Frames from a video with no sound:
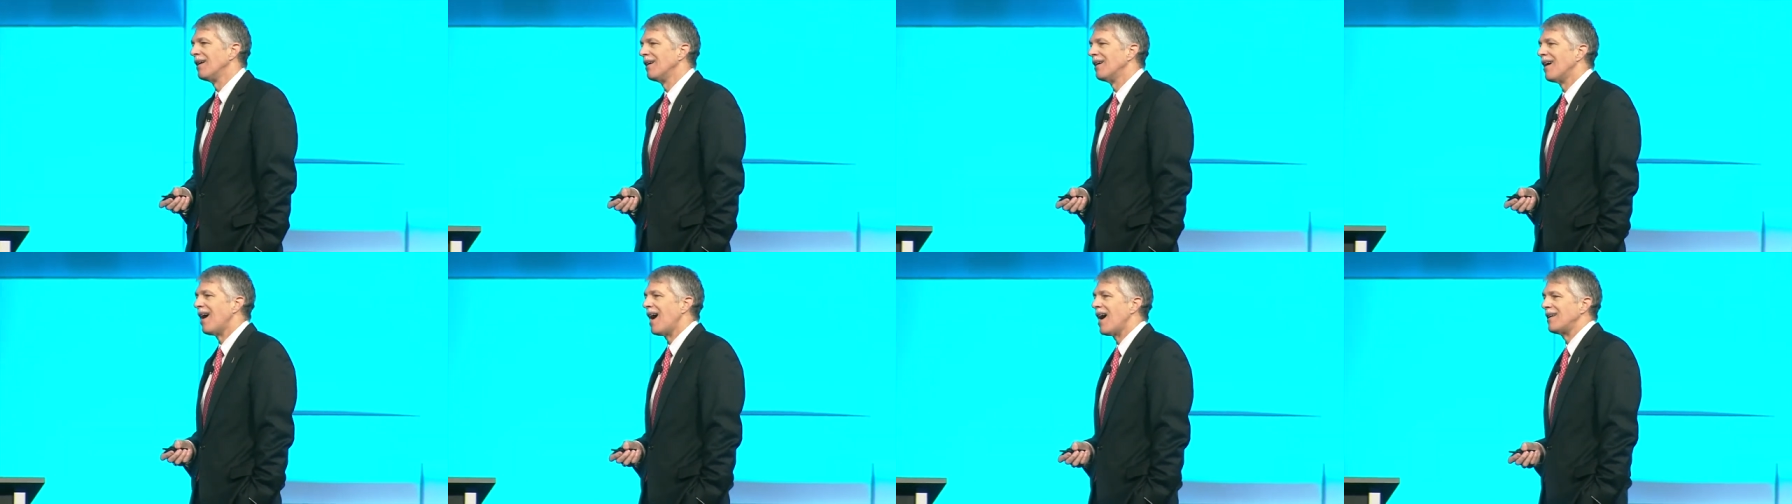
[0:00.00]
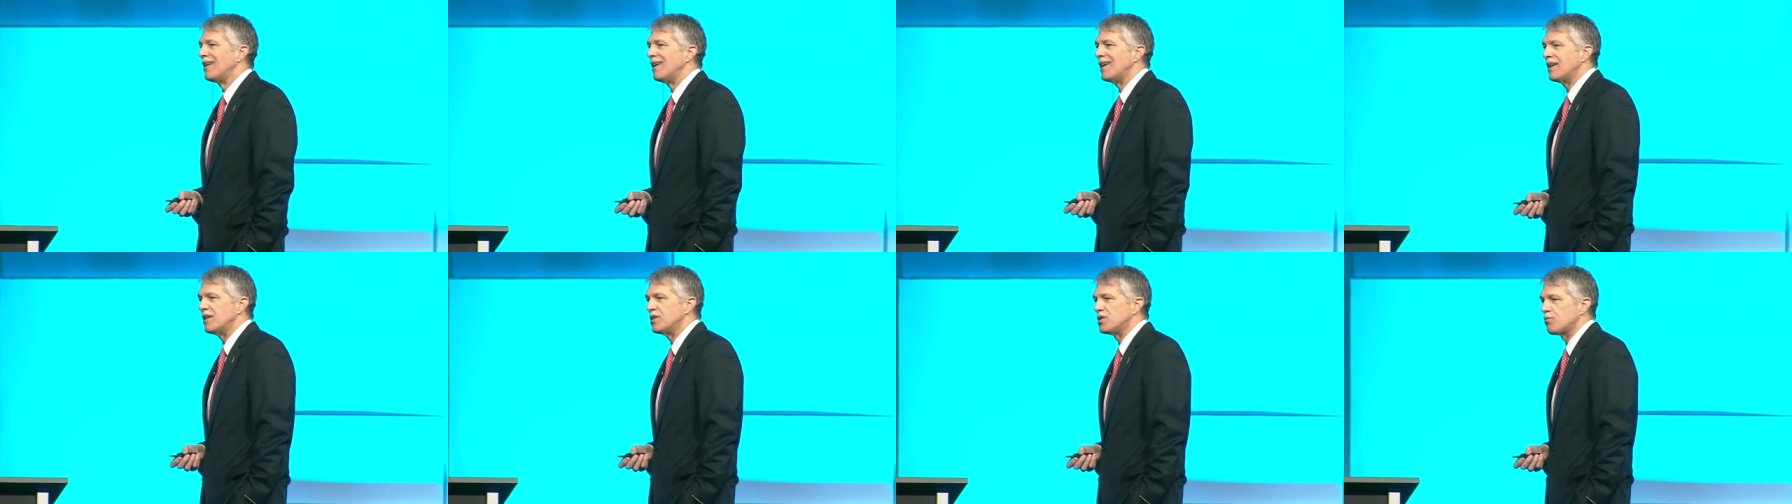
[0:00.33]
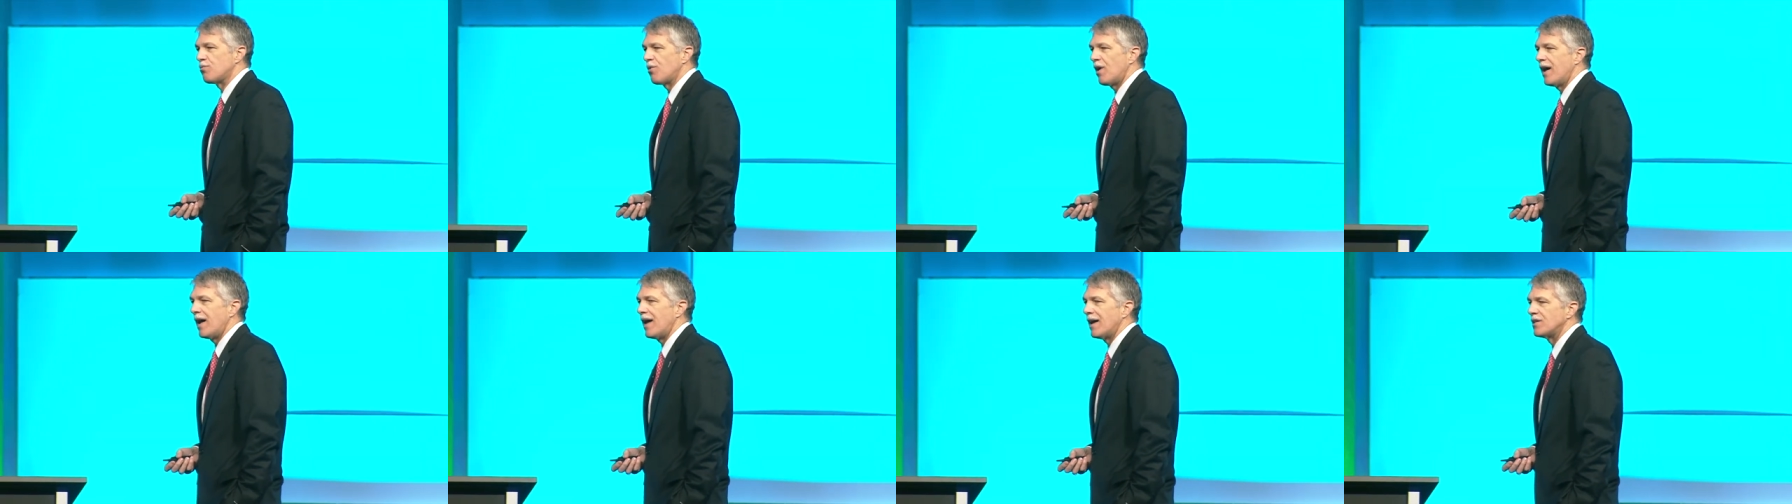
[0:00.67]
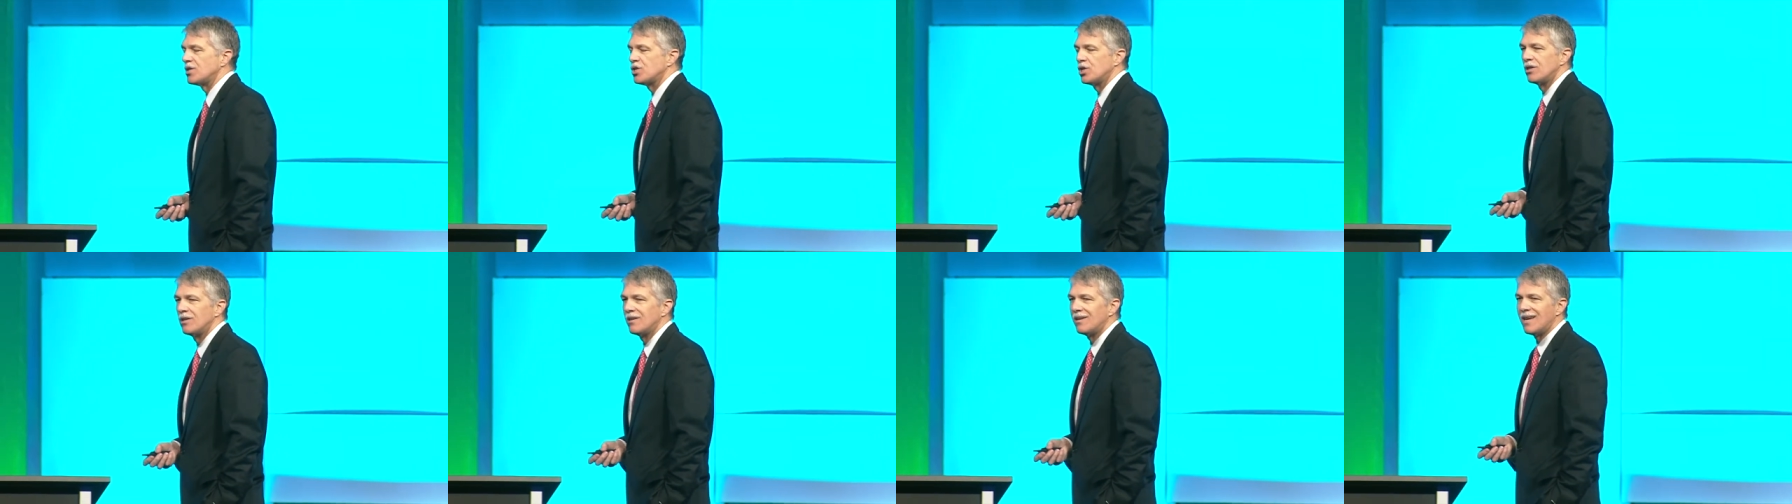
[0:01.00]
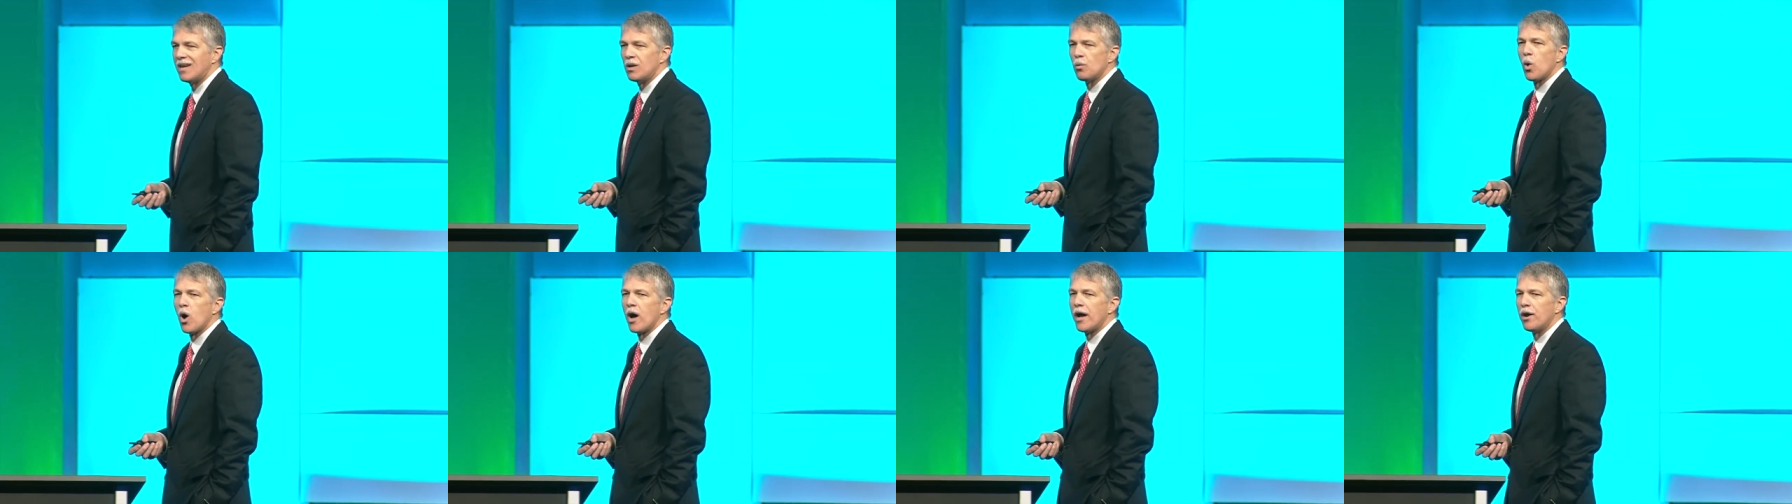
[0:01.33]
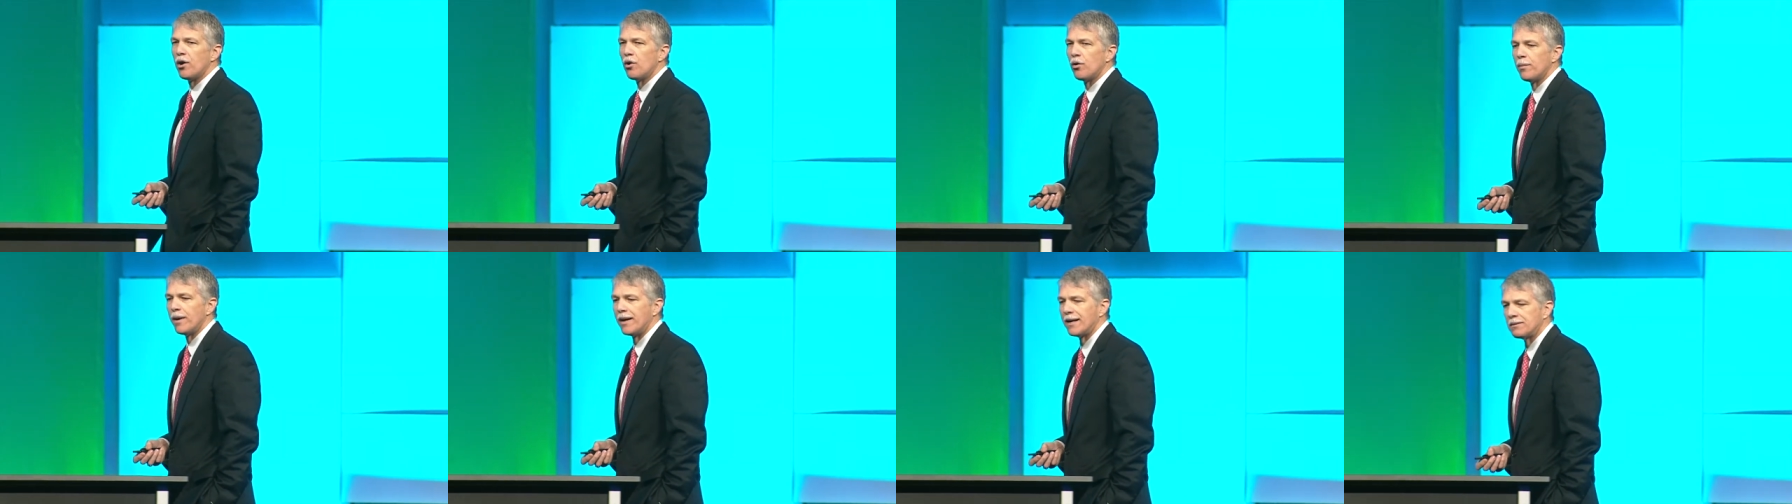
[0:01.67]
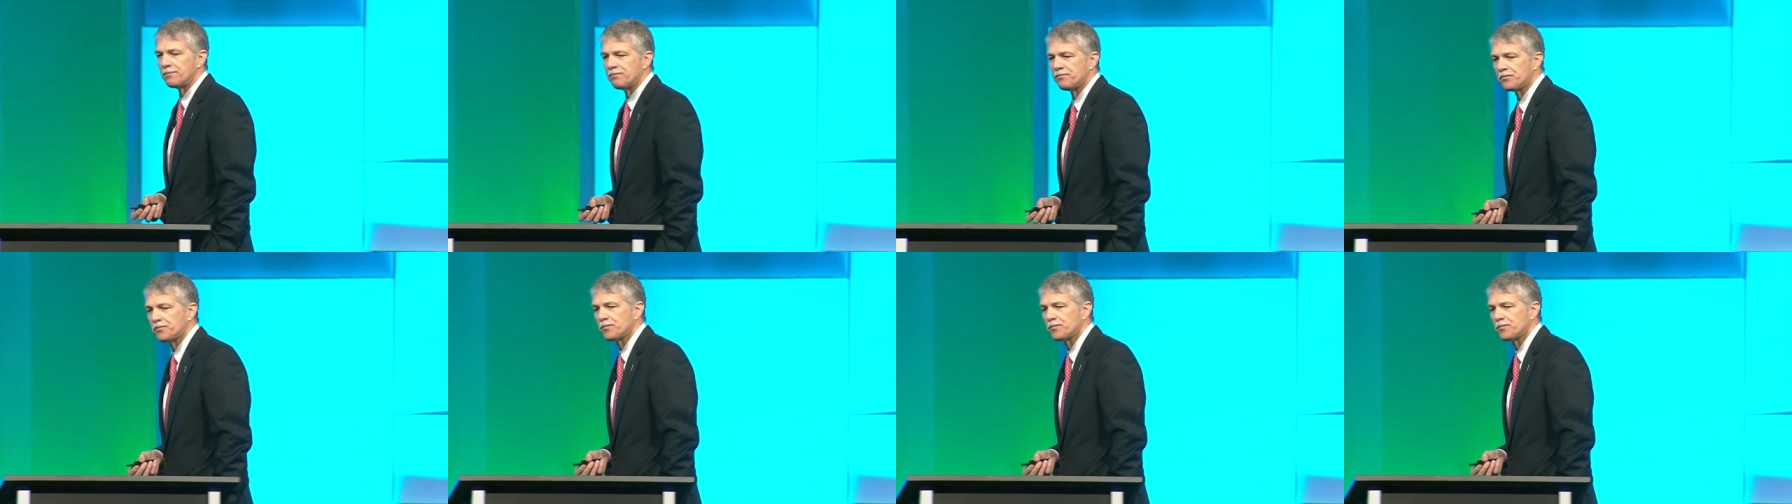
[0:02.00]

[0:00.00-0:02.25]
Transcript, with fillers: on his ranch in Wyoming.